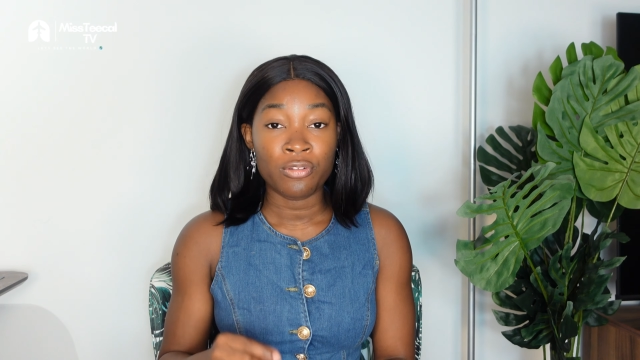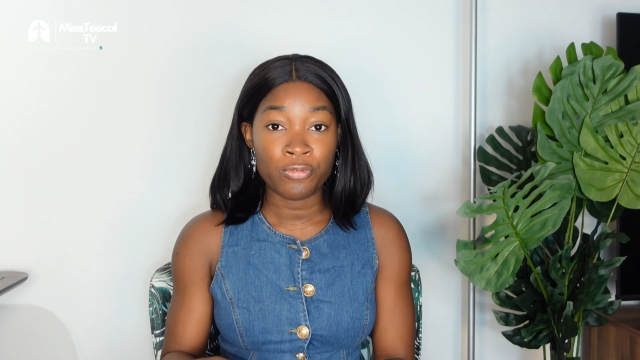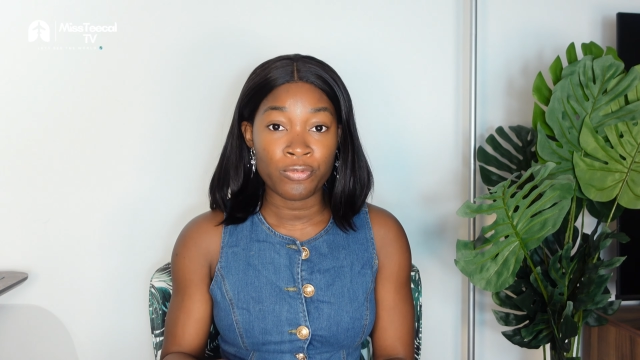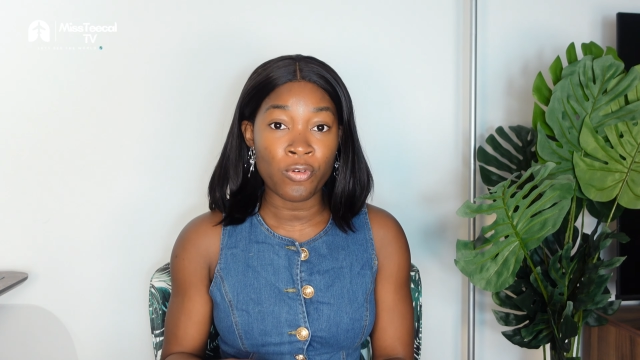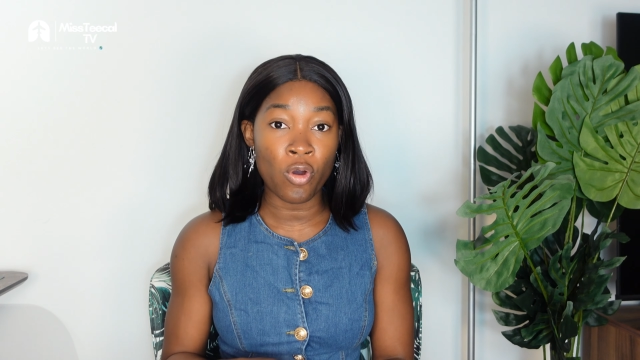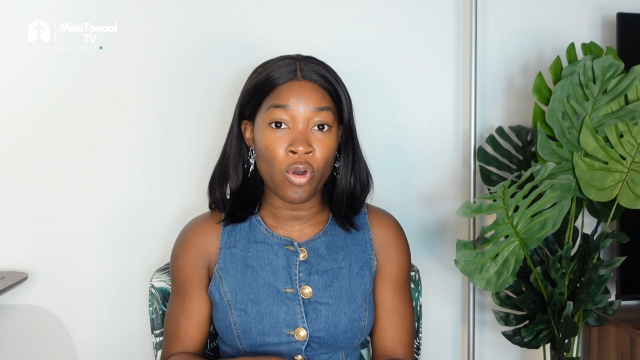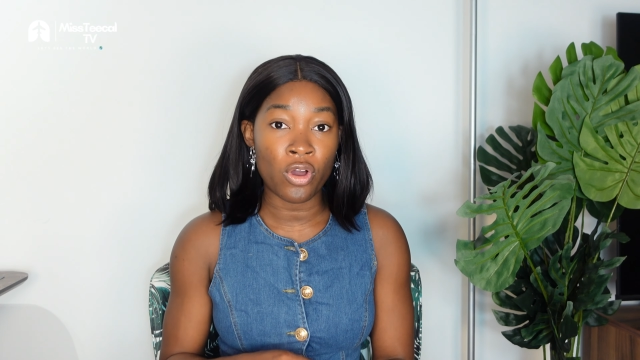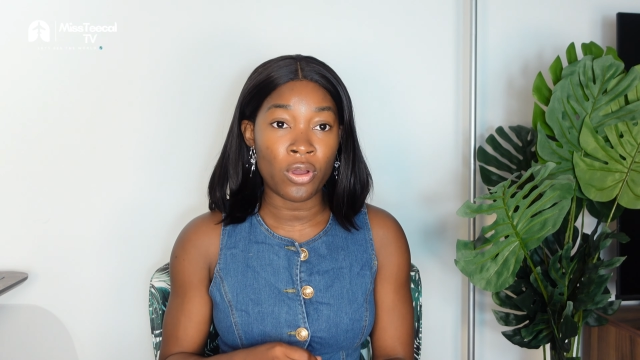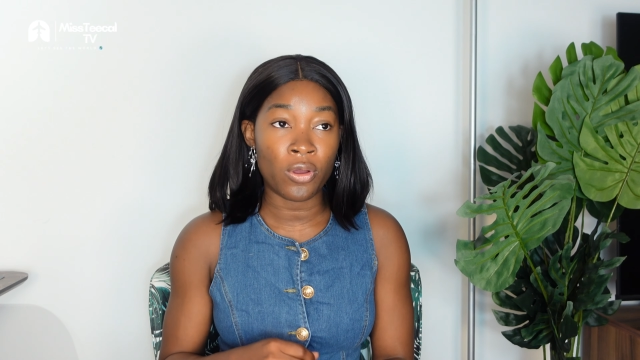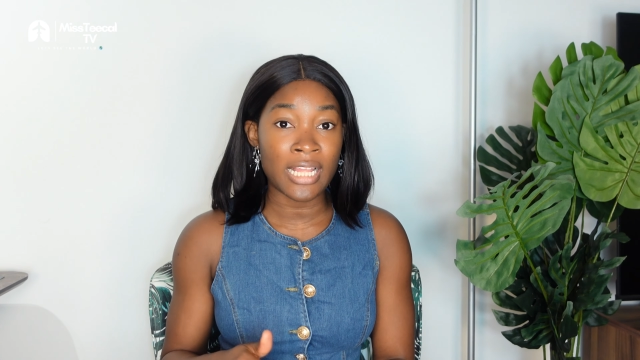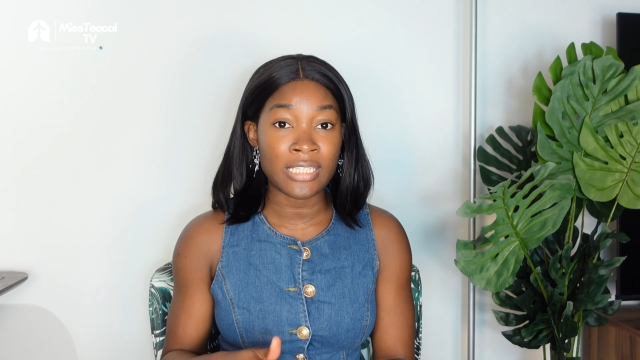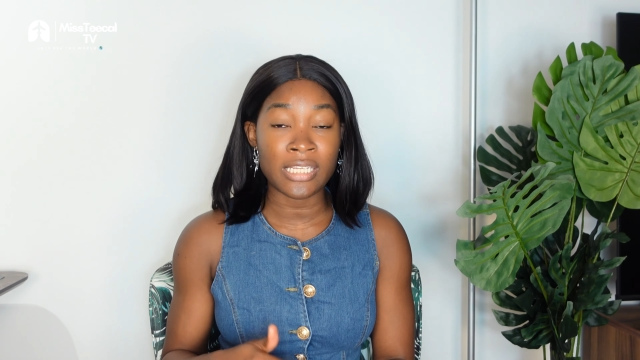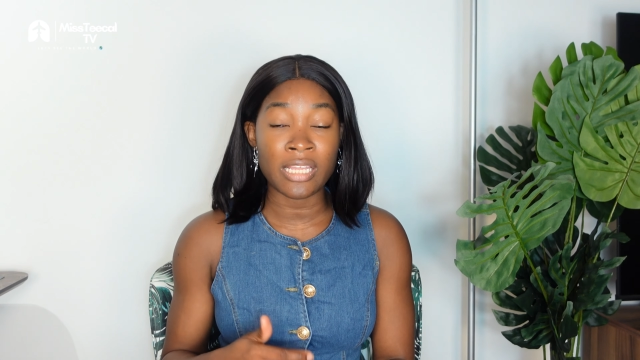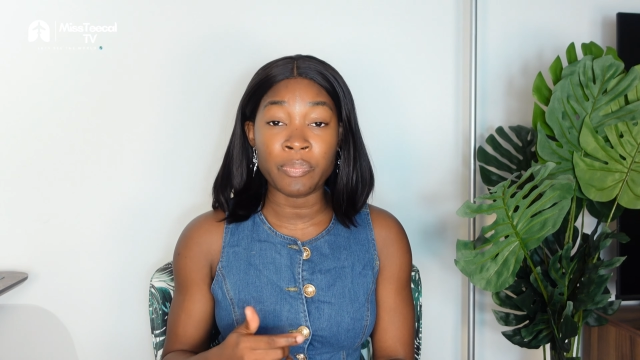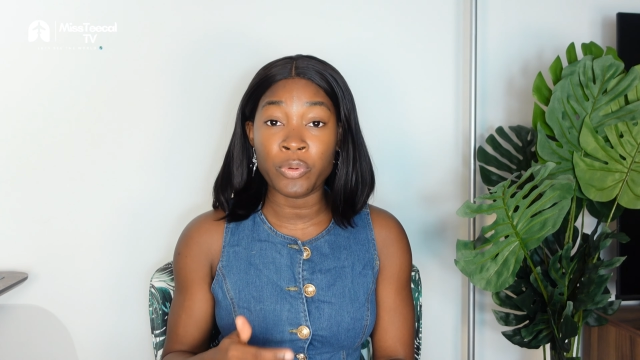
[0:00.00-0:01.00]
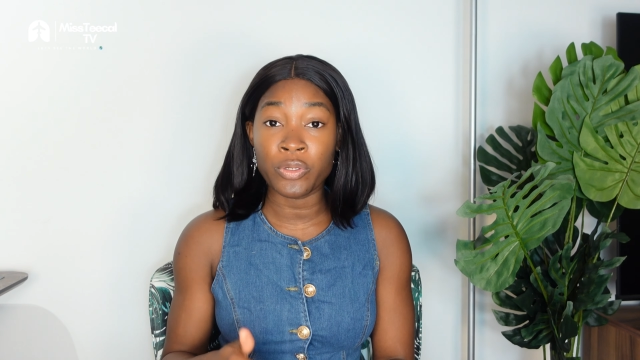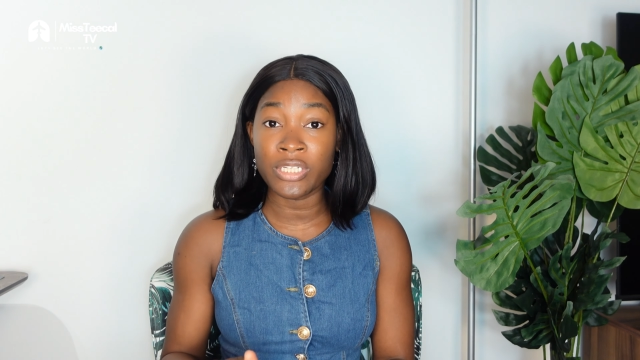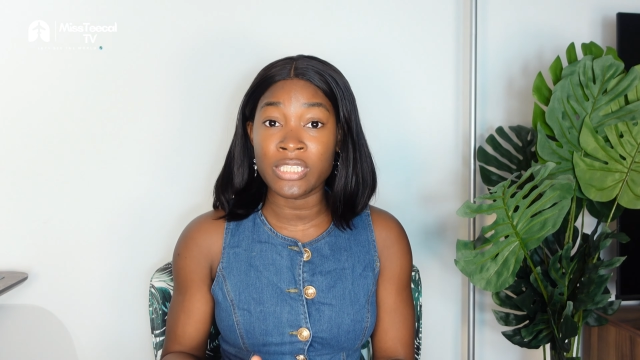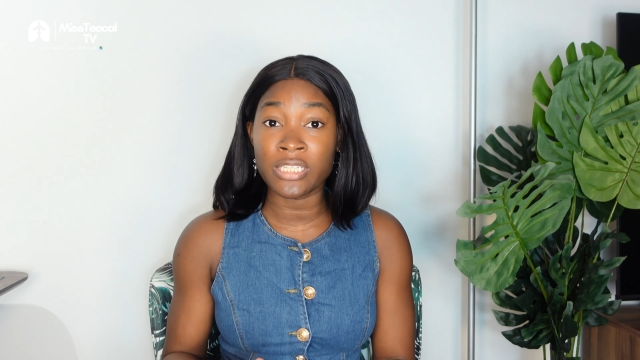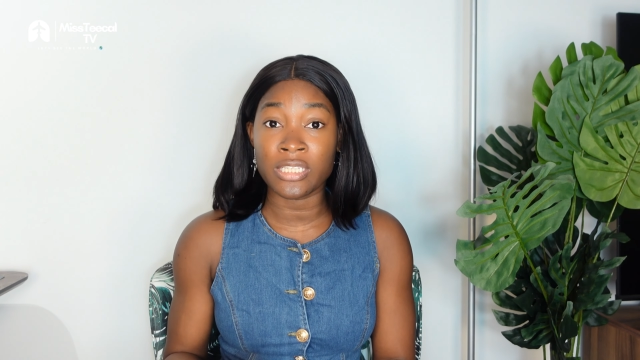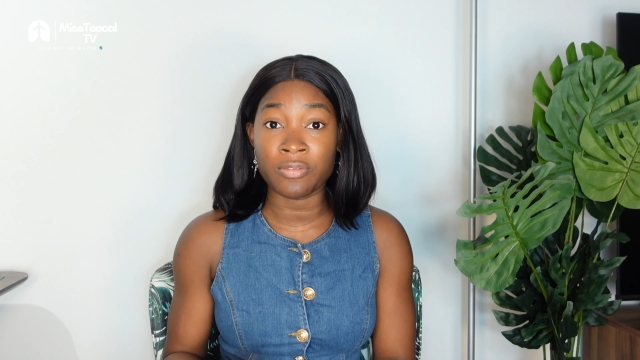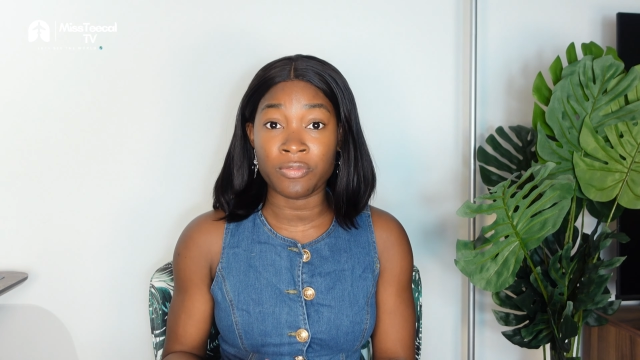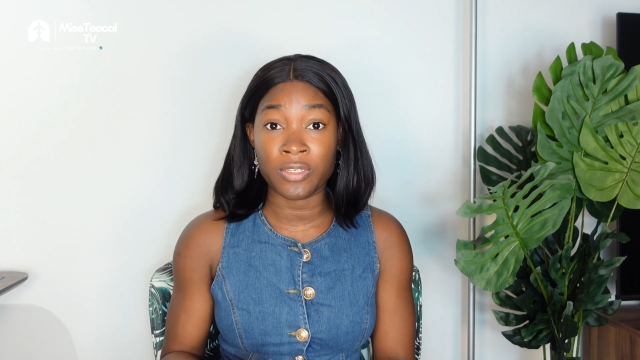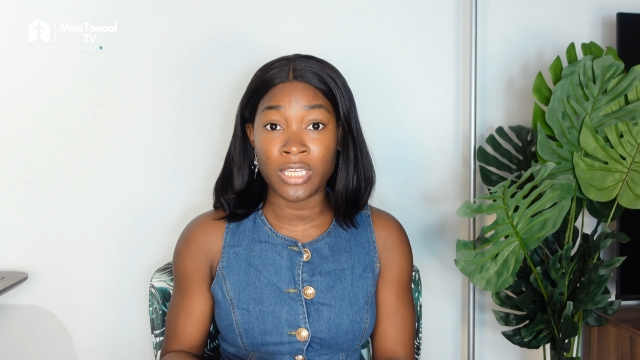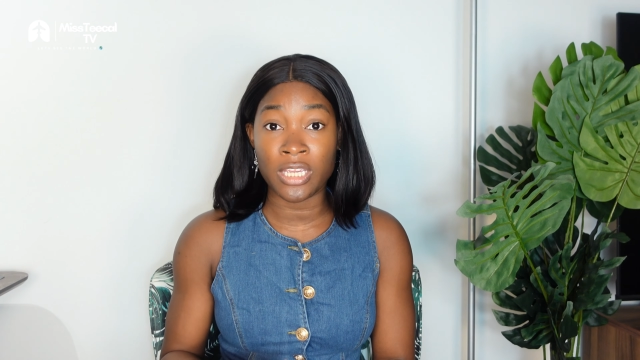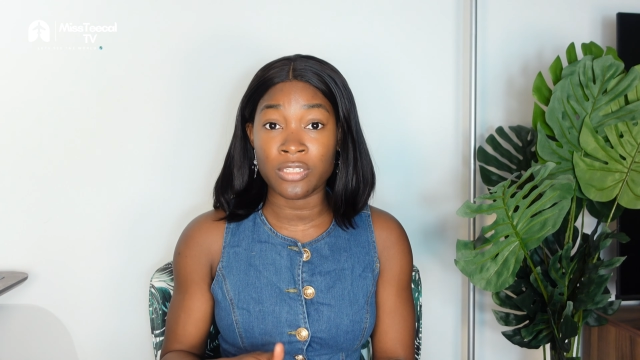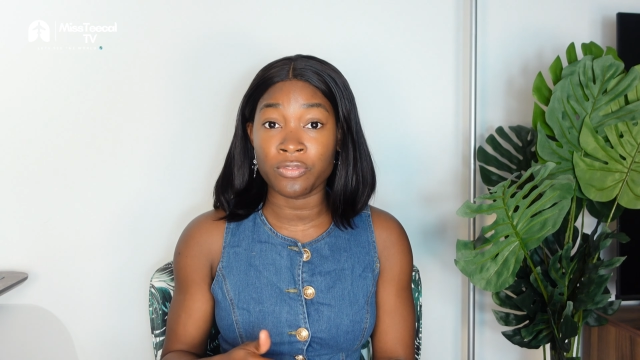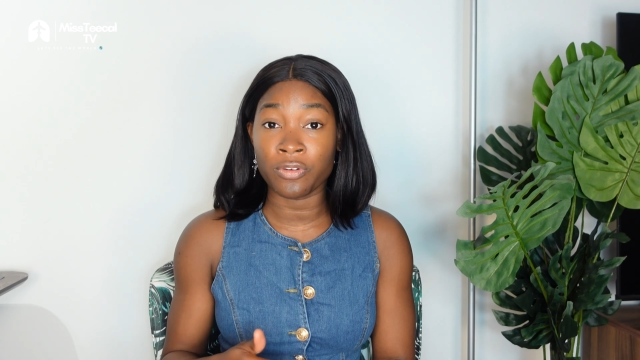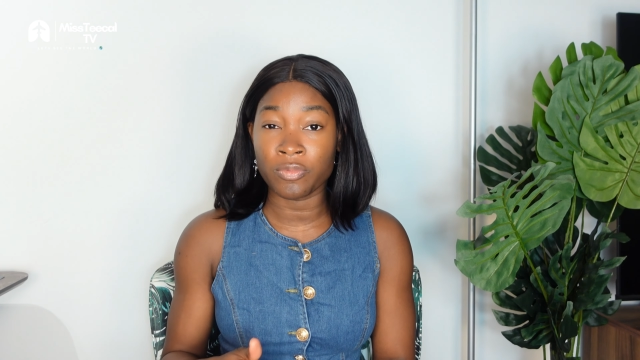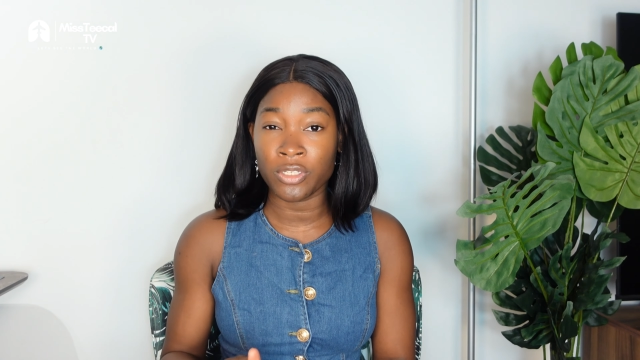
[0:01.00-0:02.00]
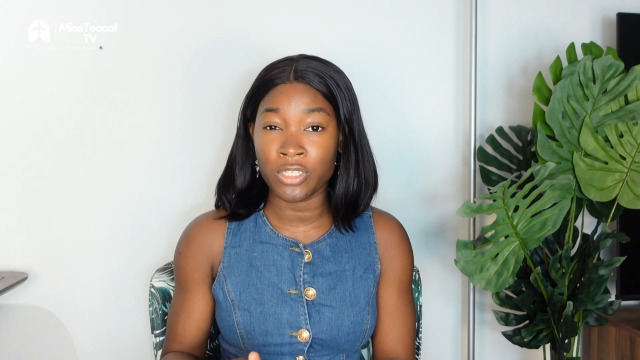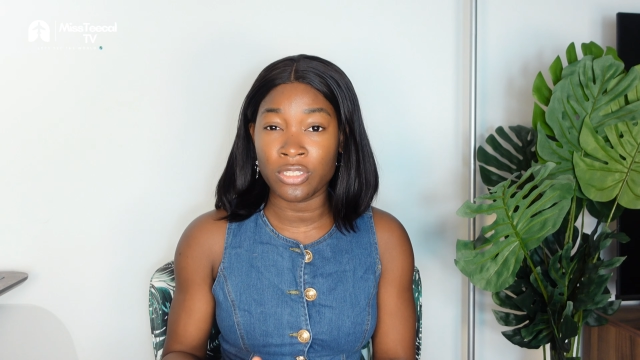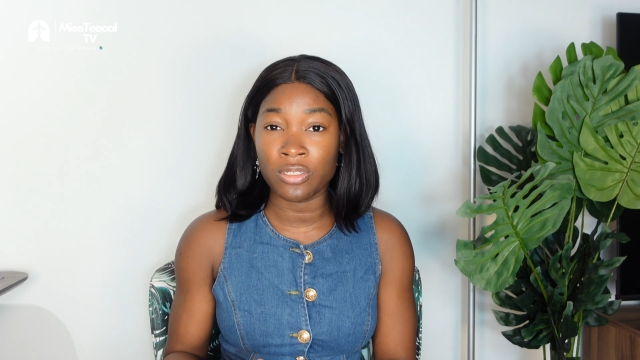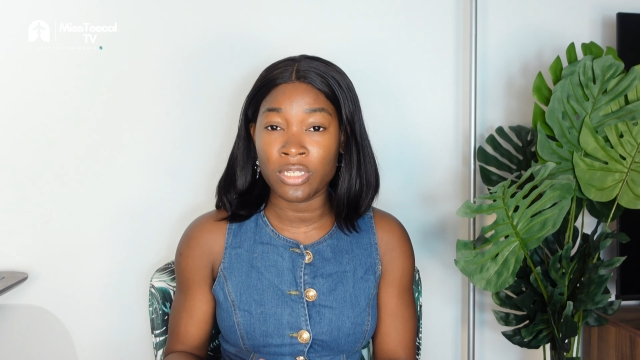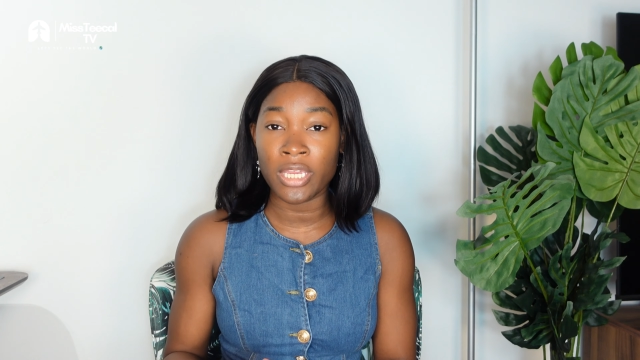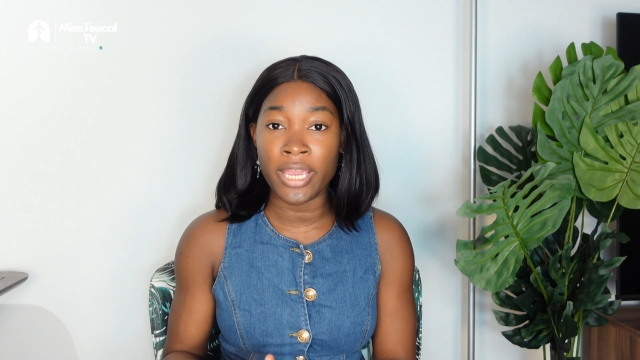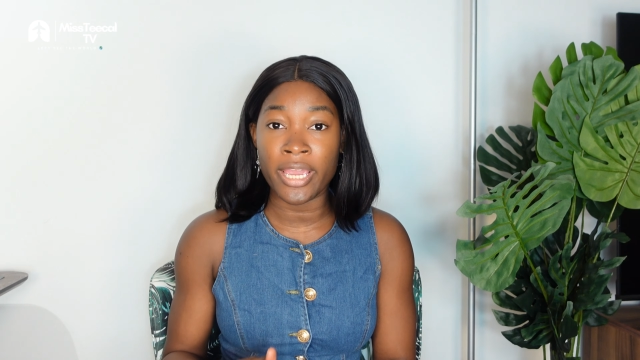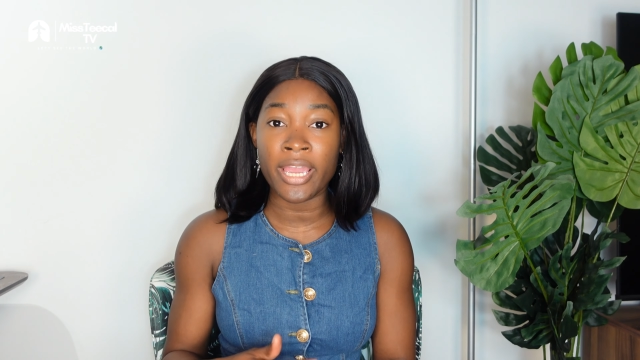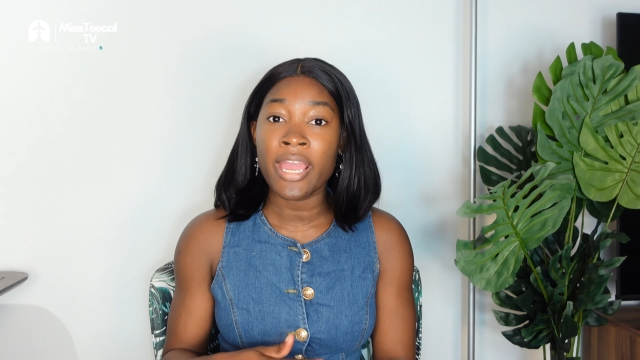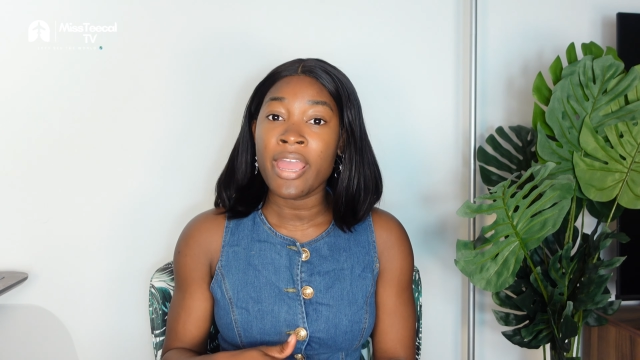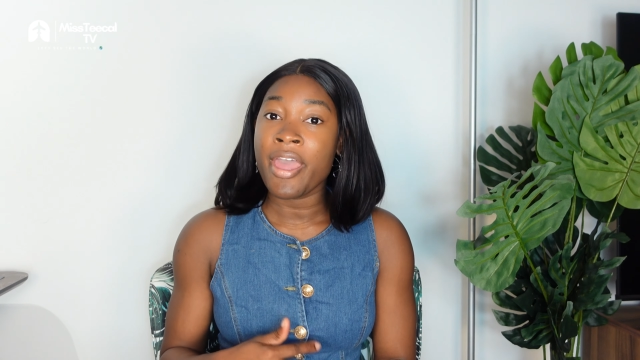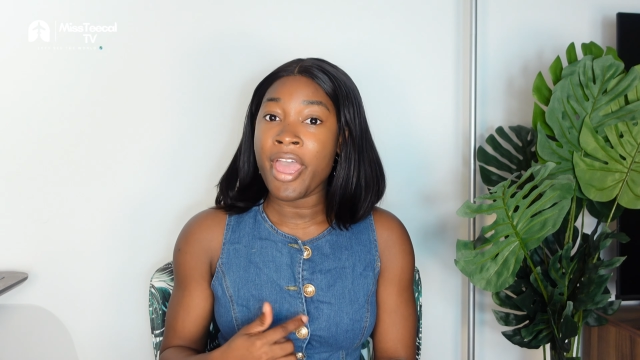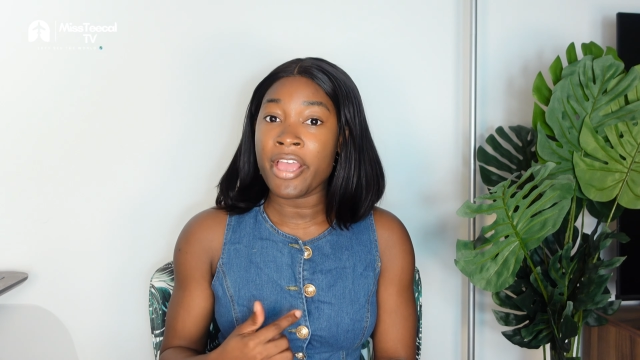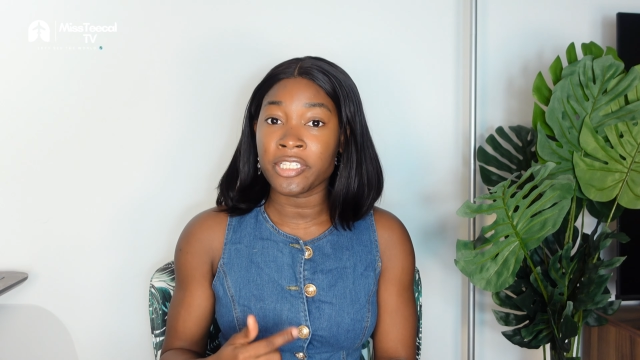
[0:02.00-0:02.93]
for a police certificate from the UK,